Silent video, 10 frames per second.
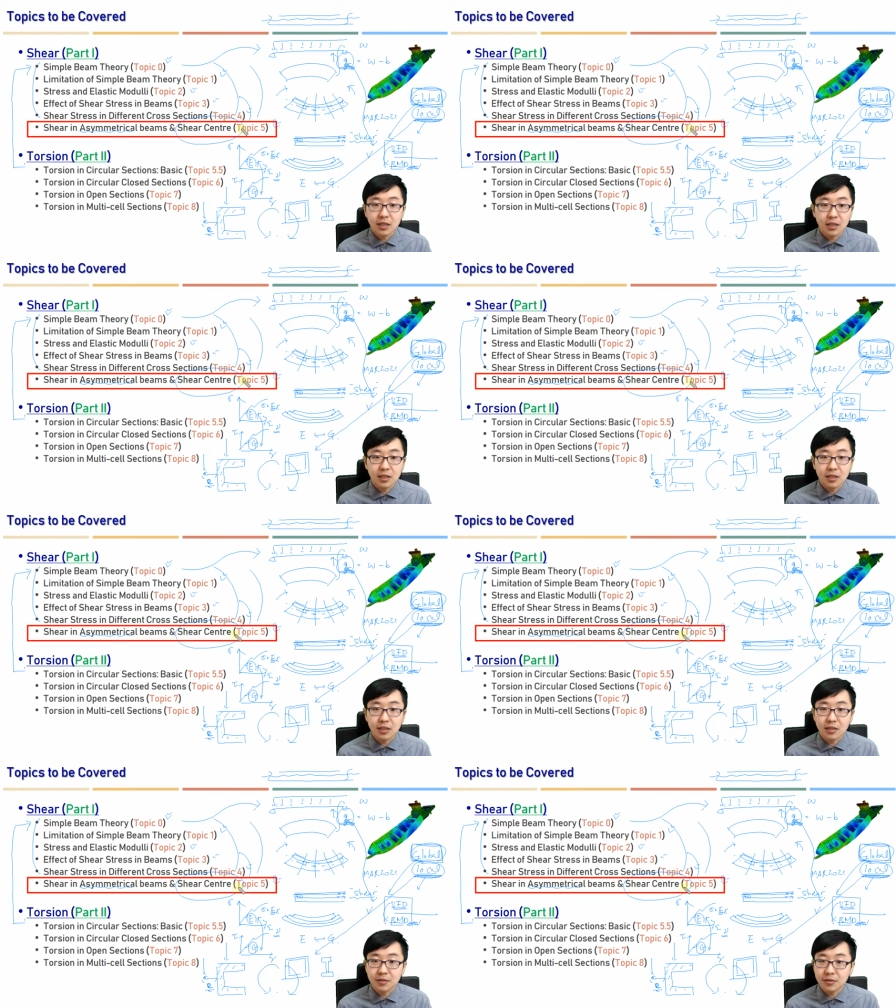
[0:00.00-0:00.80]

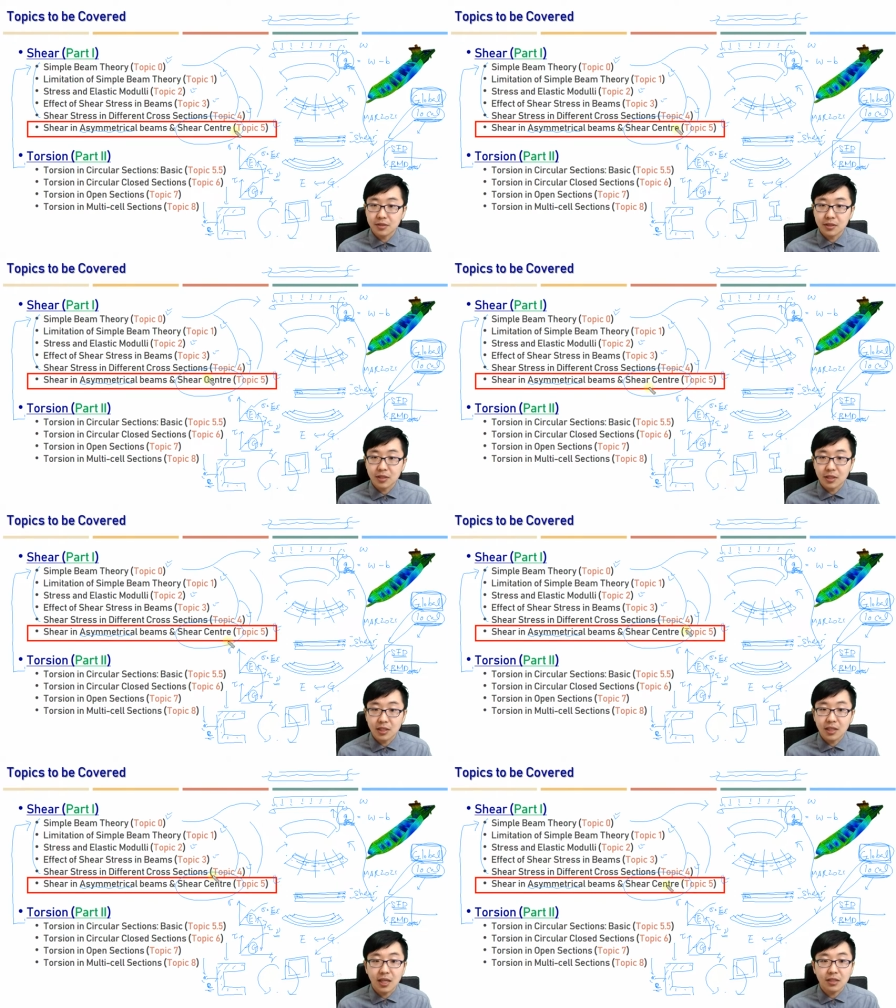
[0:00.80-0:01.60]
the
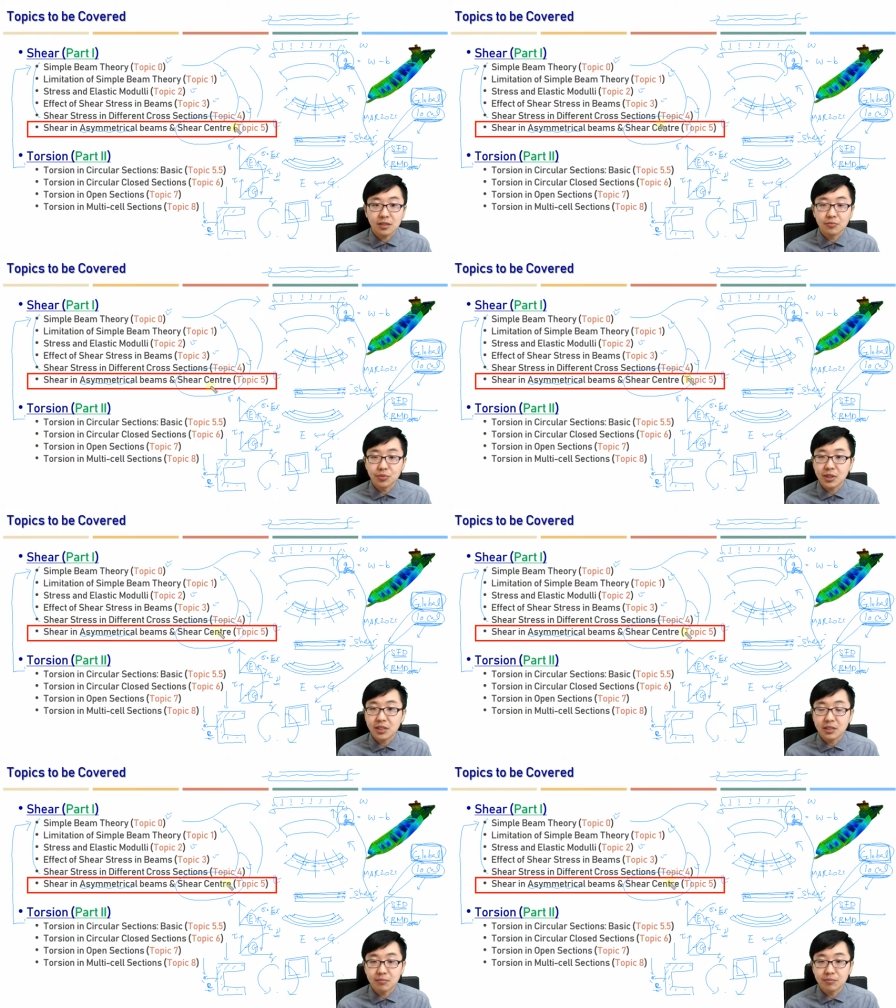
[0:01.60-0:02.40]
connection
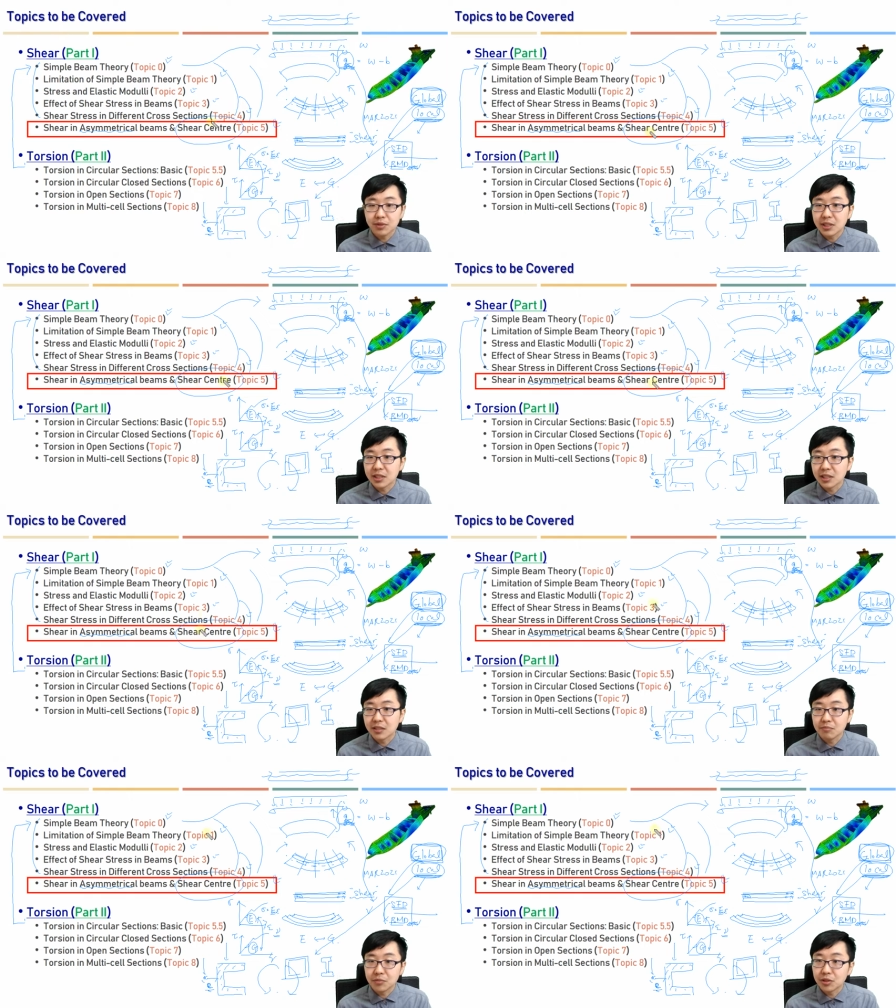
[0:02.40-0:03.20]

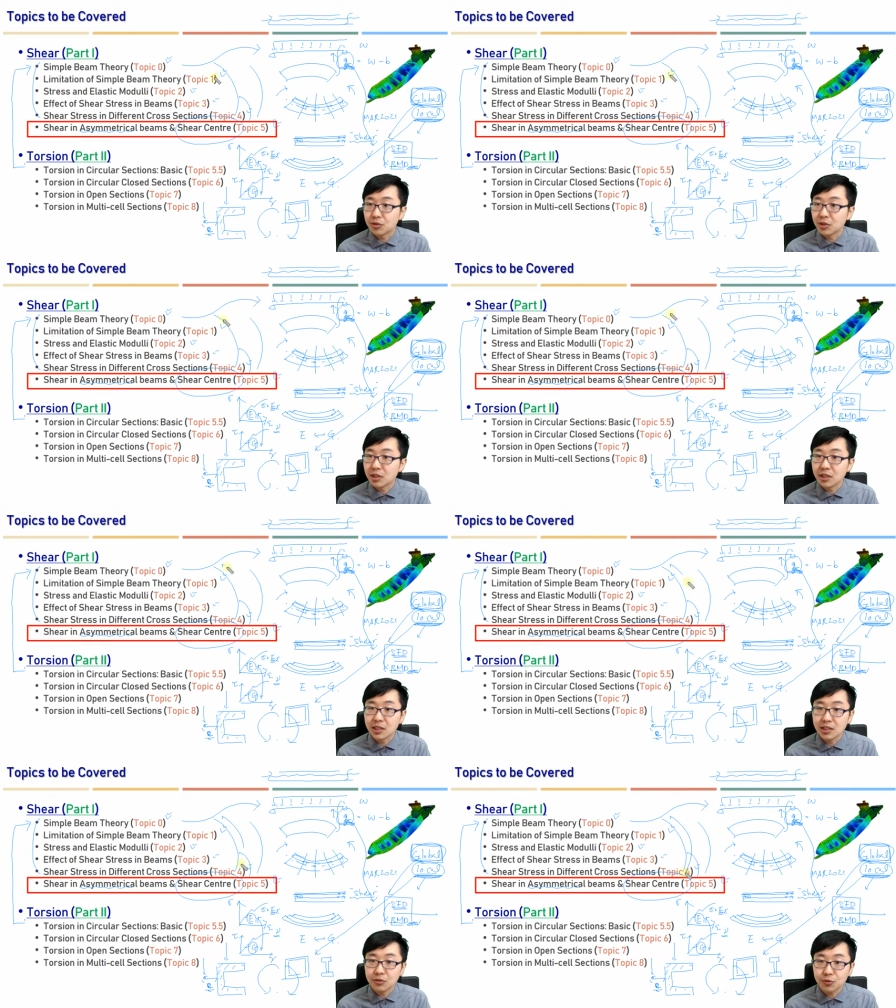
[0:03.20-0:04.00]
bridging between
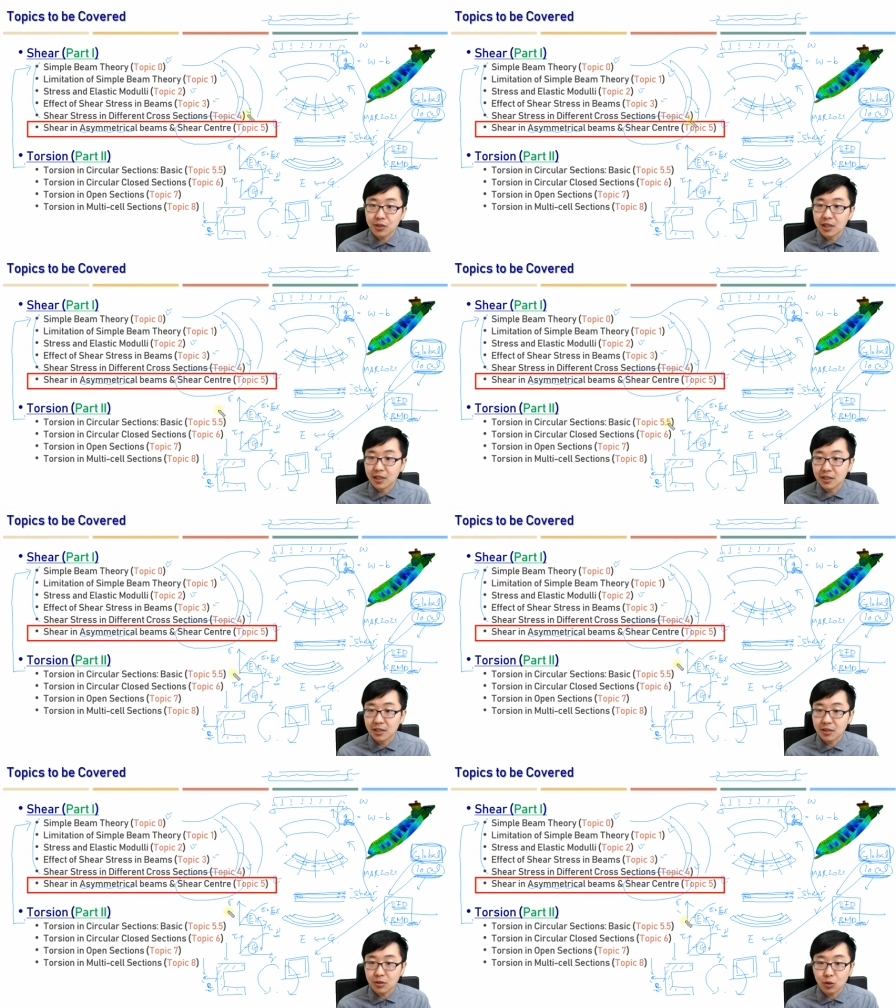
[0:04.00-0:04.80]
this one
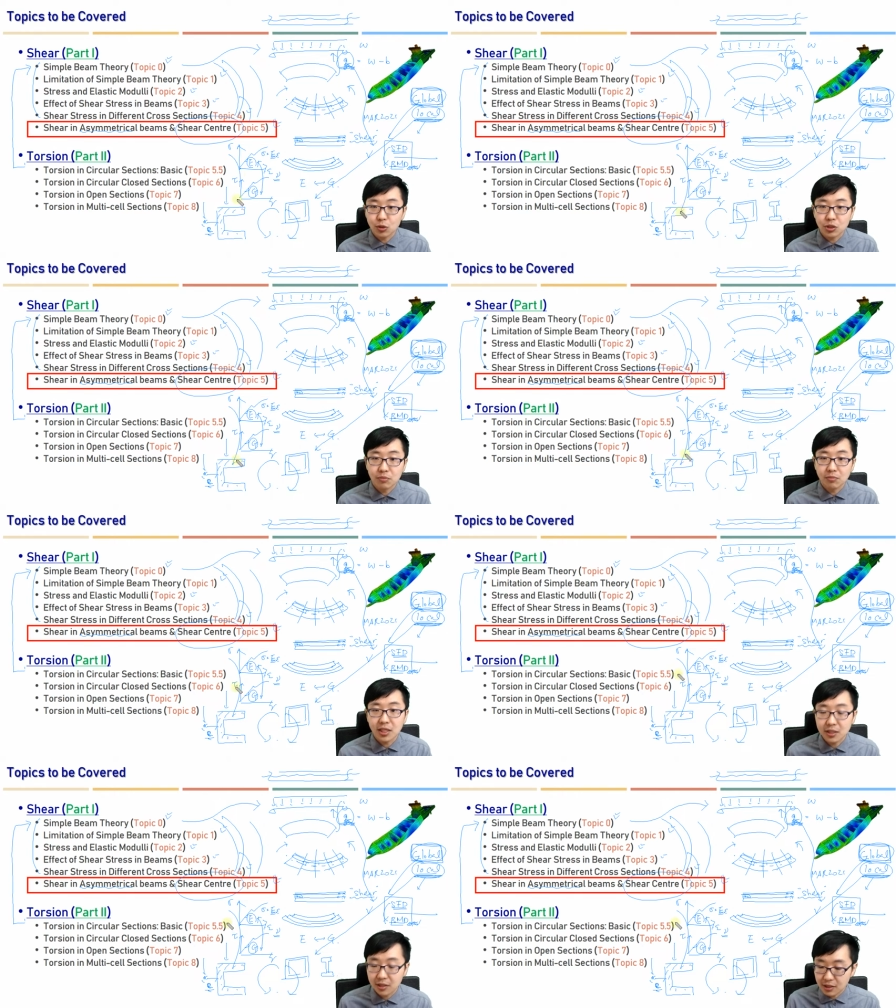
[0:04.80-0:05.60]
and torsion
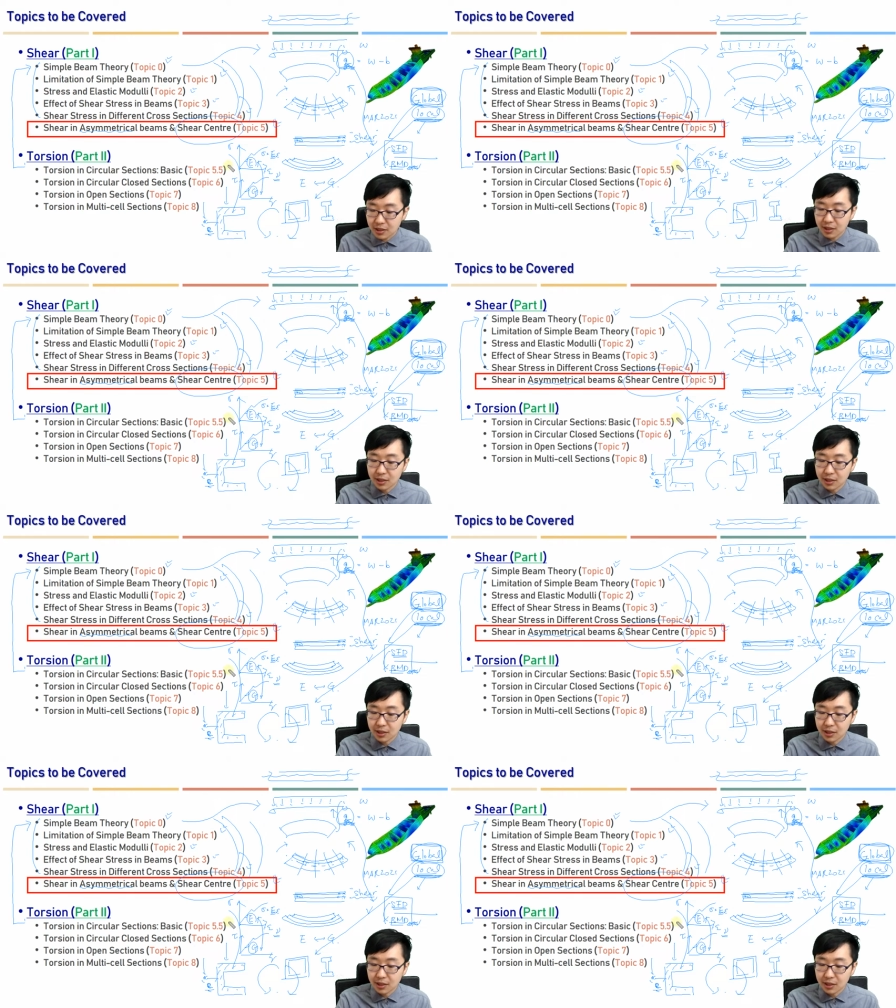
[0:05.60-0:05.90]
methods.